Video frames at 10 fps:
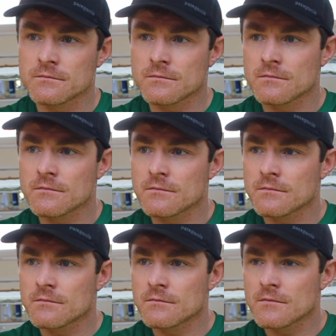rescheduled?
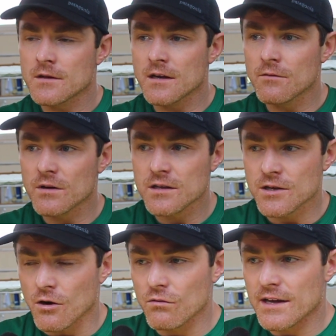Yeah, well, you
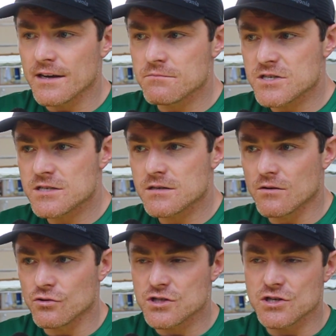know, Liam's
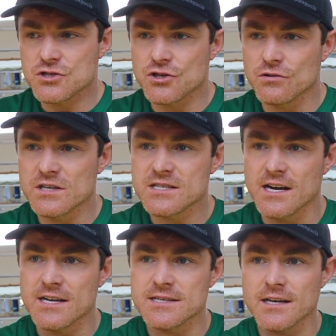utter and truly
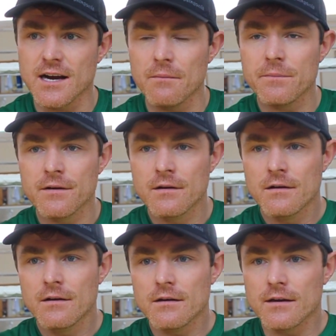started camp.
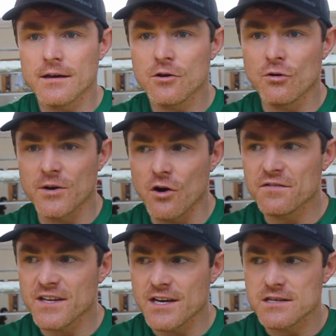Uh, coming off
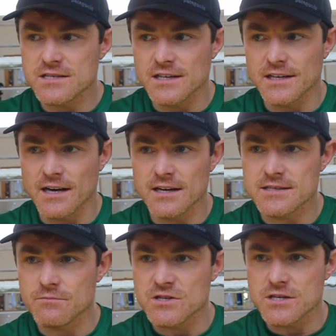the injury he had,
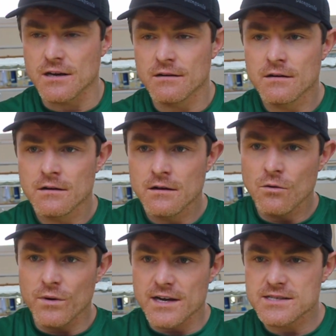it was a,
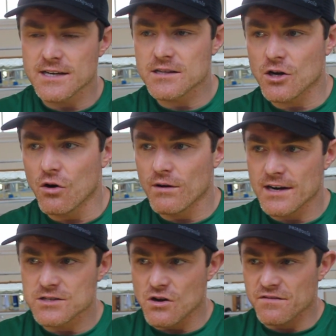we had to get the
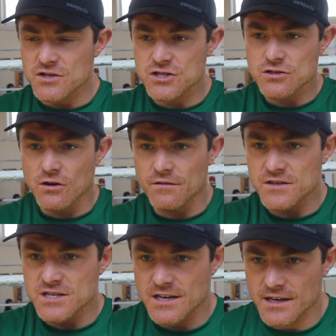go-ahead off his off
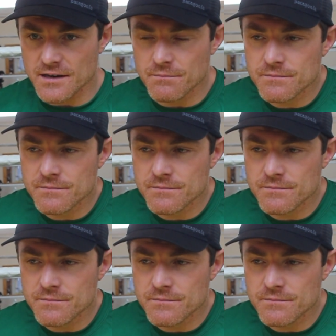his uh,